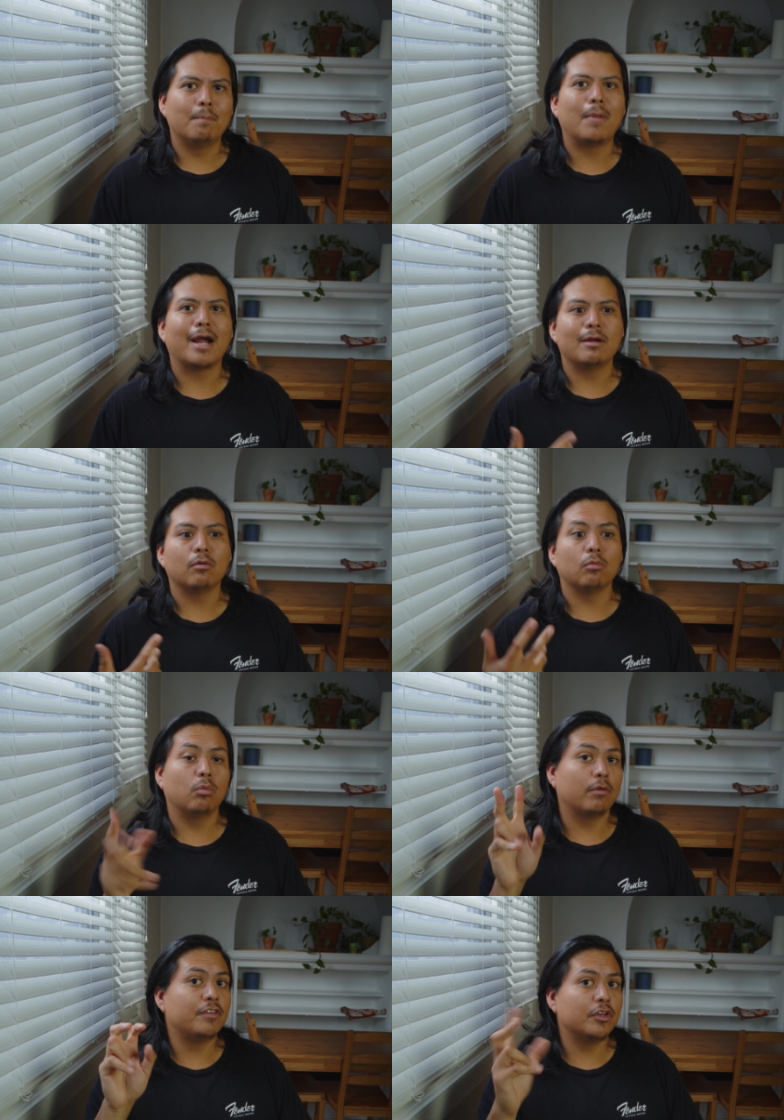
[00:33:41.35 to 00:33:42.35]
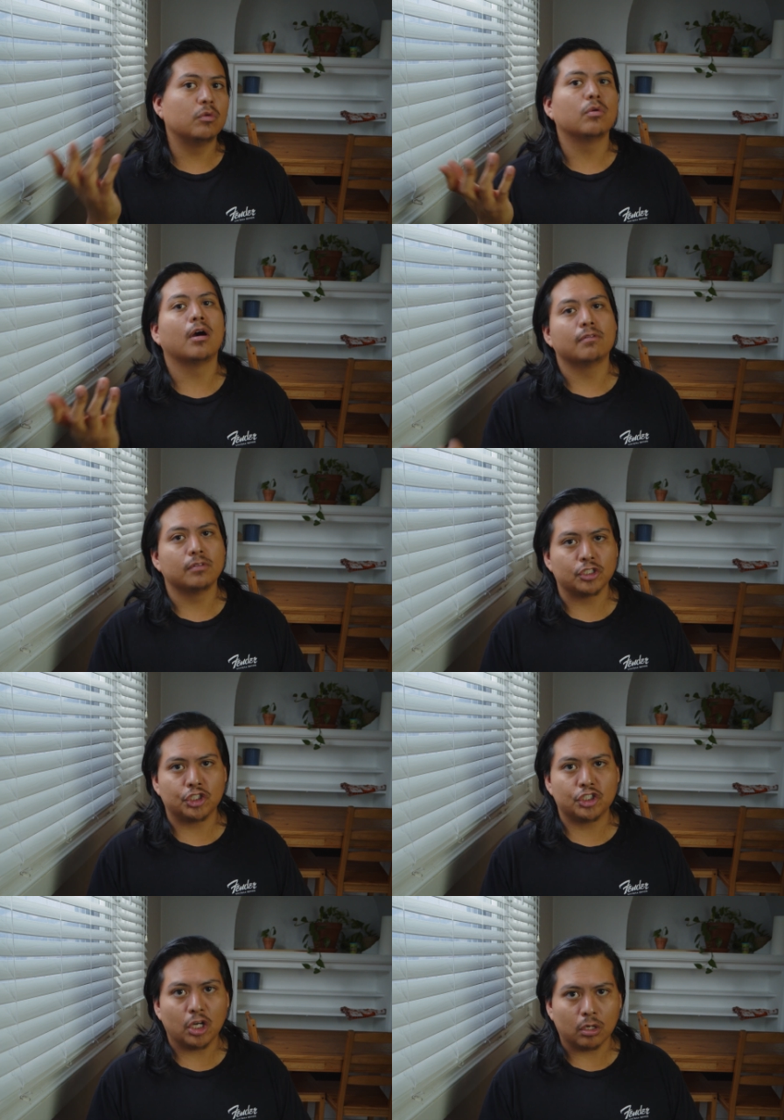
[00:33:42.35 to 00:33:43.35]
my review of the
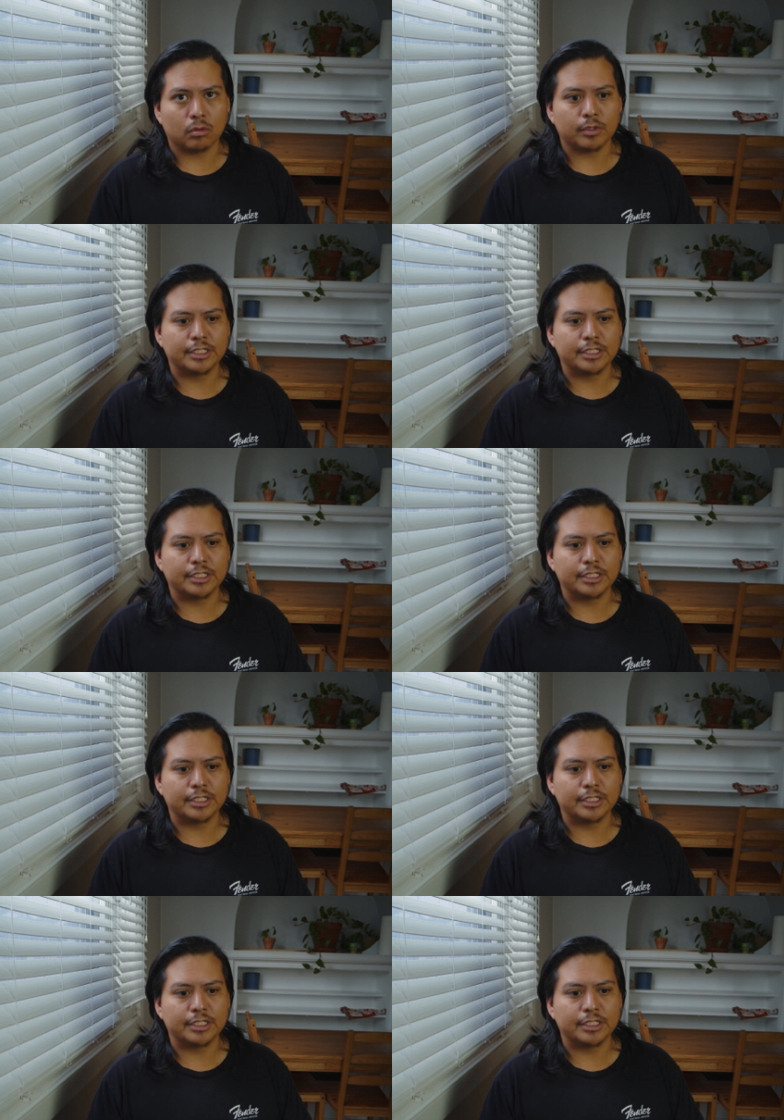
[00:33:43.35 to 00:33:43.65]
show,